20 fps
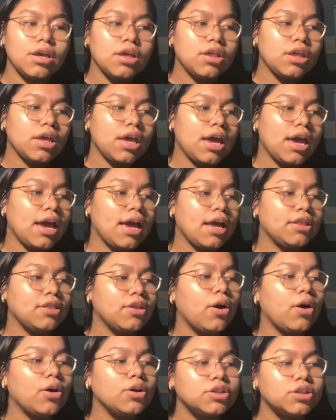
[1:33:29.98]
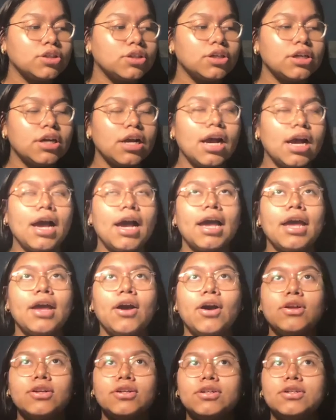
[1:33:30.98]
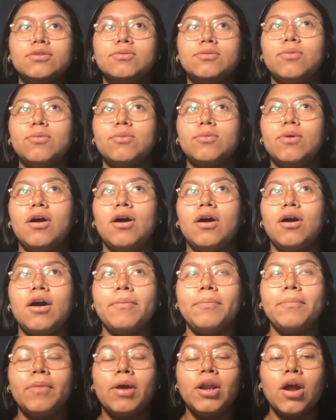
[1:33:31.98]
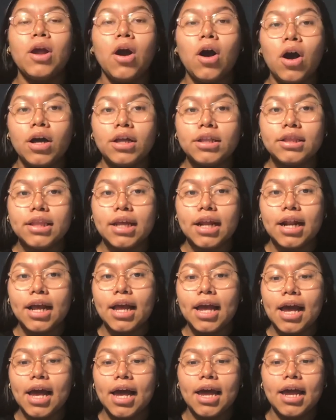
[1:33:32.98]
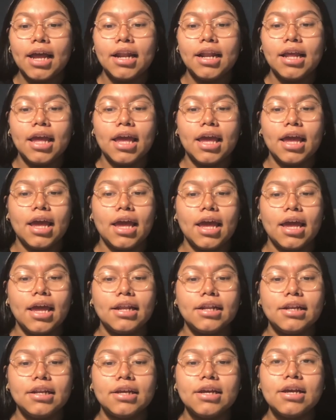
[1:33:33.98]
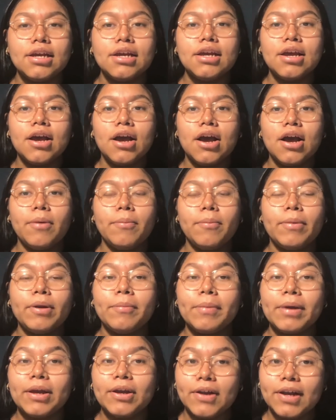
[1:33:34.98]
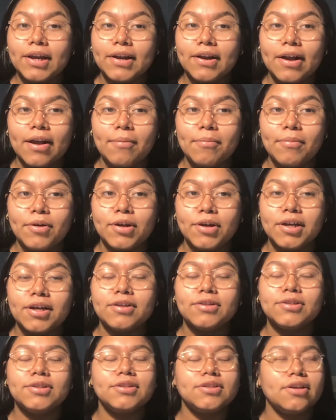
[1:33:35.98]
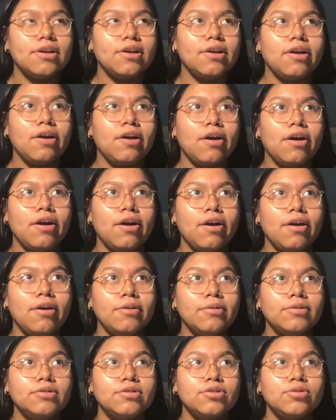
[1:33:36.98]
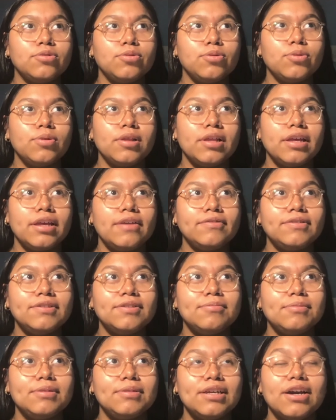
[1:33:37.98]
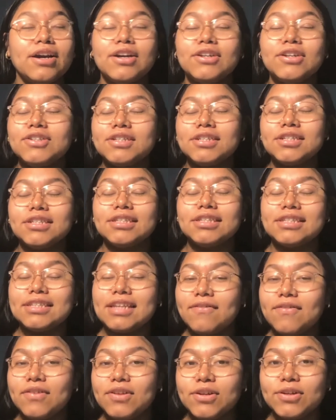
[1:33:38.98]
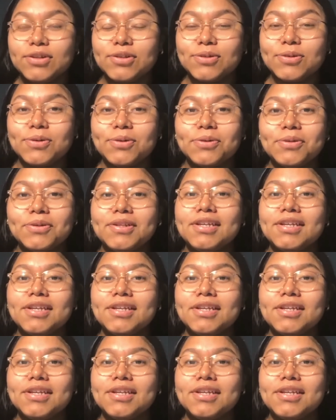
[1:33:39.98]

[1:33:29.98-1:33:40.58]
And the altar, I honored an aunt that I had and one of my great-grandmas who lived to be 107 years old.